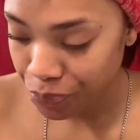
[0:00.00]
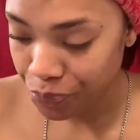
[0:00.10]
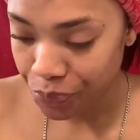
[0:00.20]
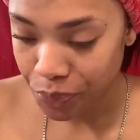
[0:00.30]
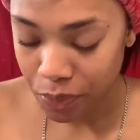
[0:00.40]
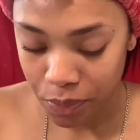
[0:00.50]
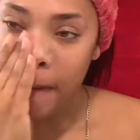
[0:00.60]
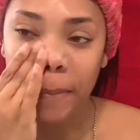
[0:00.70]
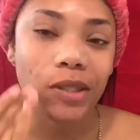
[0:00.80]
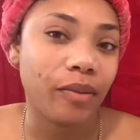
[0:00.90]
Okay, so
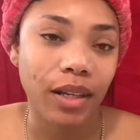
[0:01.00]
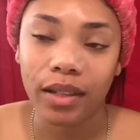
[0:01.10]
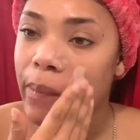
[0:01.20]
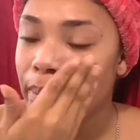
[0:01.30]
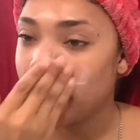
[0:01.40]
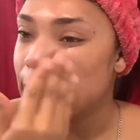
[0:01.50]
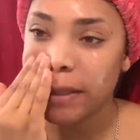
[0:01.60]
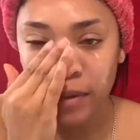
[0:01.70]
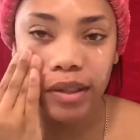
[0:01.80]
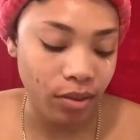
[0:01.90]
here I'm just rubbing in
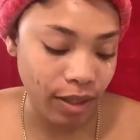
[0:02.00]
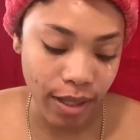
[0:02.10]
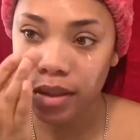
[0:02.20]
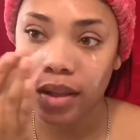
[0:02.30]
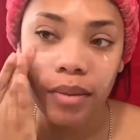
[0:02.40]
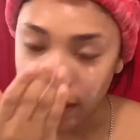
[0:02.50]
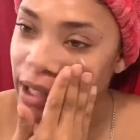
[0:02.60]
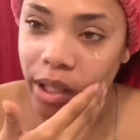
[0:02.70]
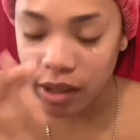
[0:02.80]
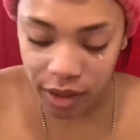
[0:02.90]
my moisturizer.
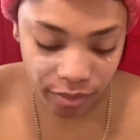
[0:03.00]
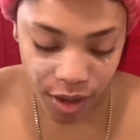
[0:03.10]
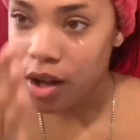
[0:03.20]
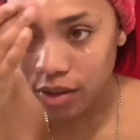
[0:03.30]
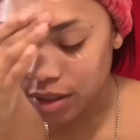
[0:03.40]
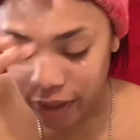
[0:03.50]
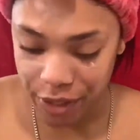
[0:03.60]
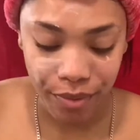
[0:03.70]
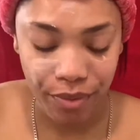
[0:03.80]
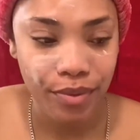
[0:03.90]
As you guys can
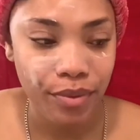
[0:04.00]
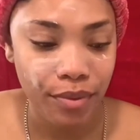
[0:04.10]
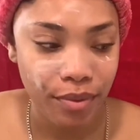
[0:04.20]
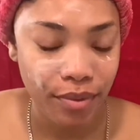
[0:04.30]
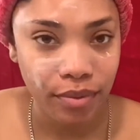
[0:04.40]
see,